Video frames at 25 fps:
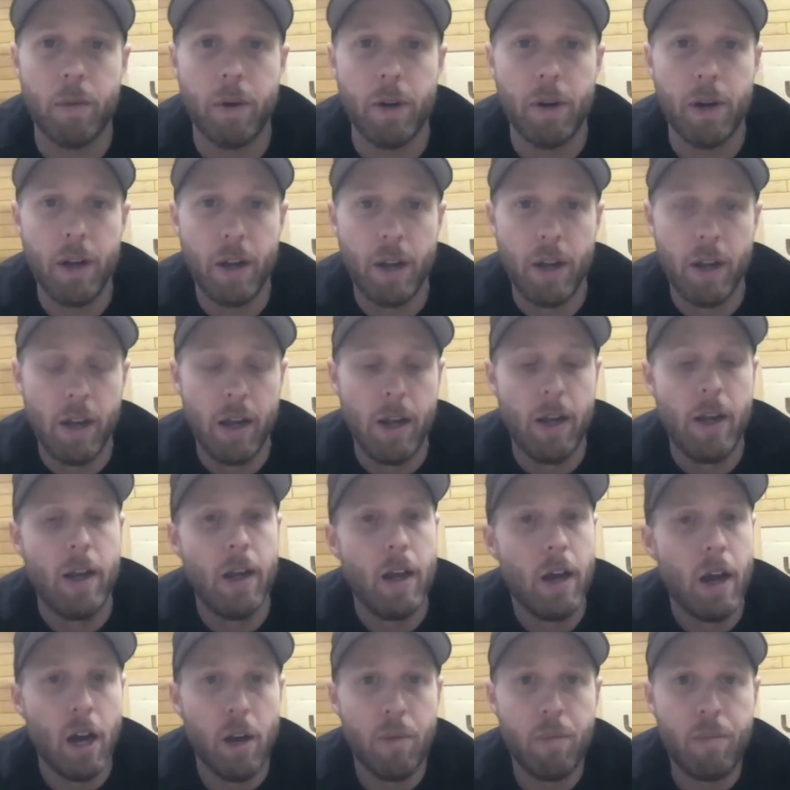But
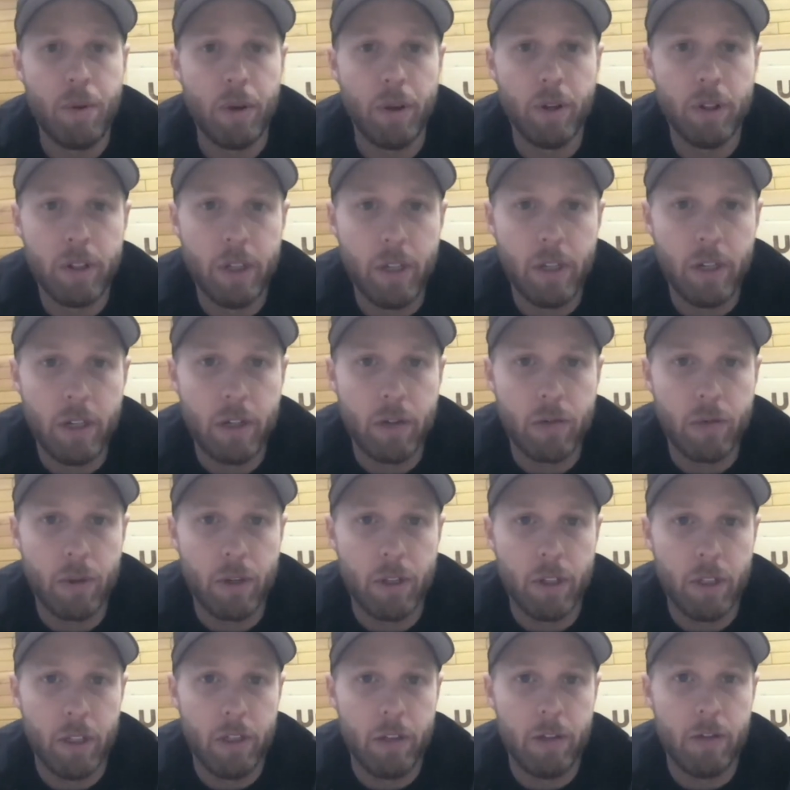Unbuilding is
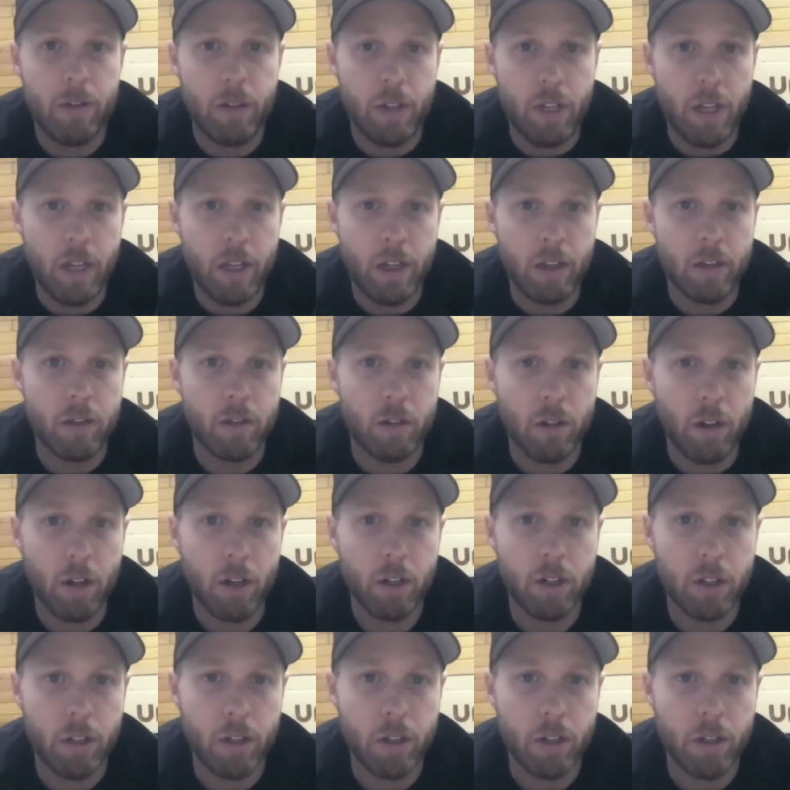really deconstruction